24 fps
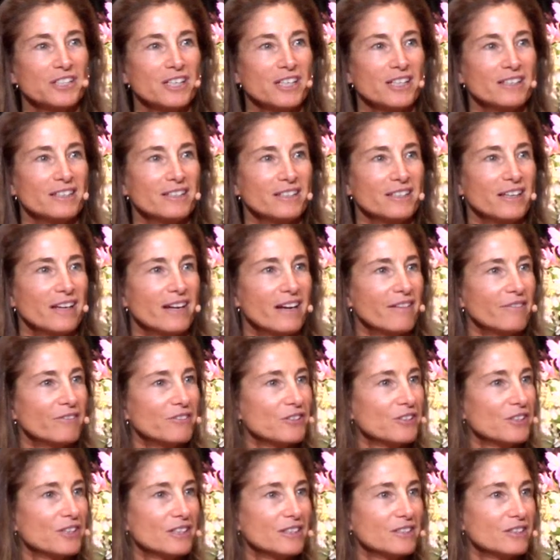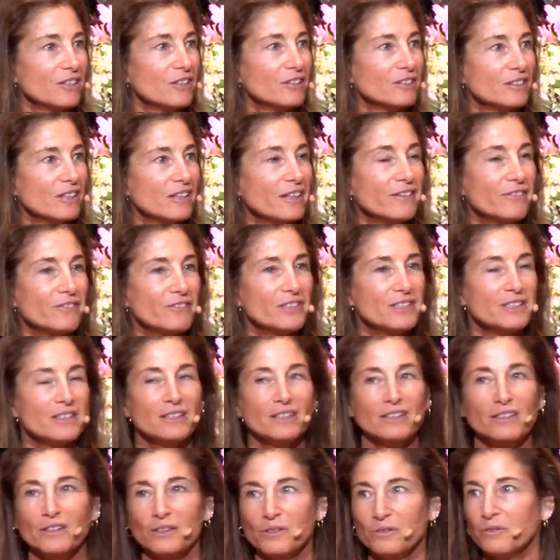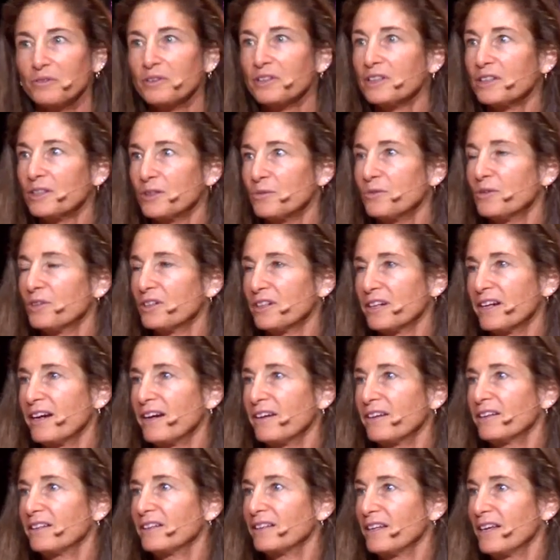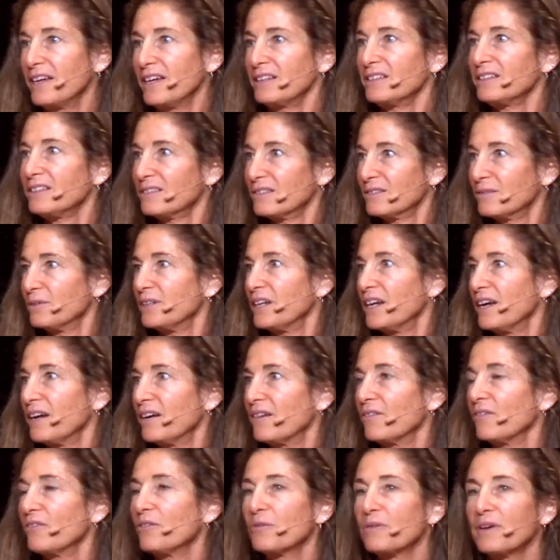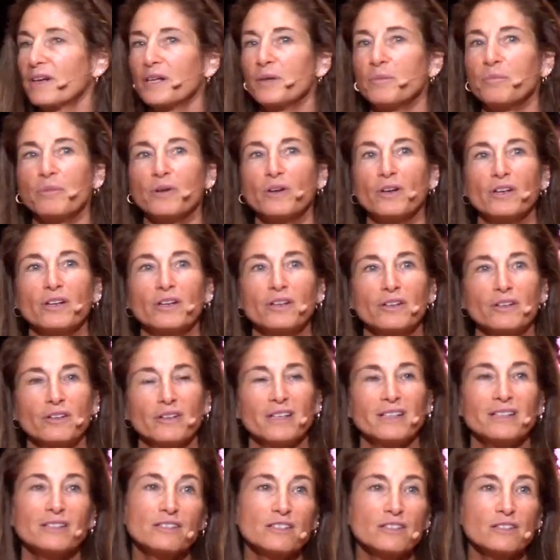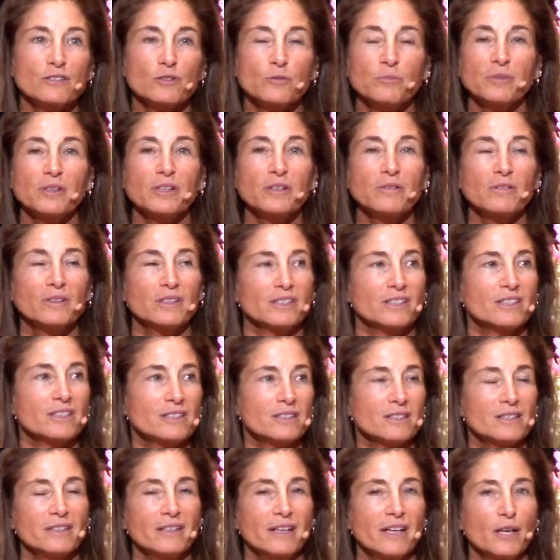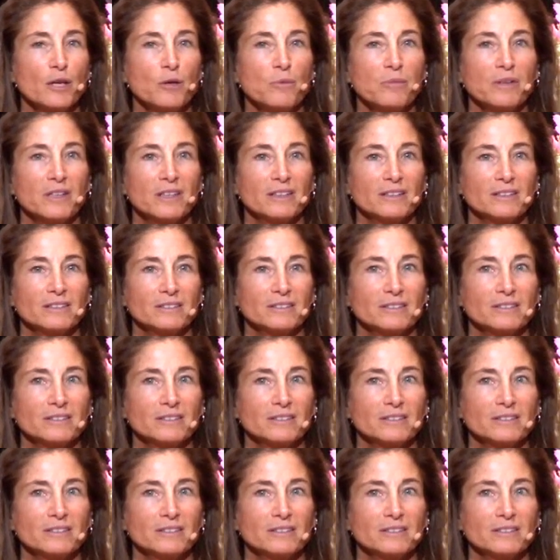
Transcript: chasing after because our life isn't going to really work out unless we have the right partner. That's just a big one, just to name it.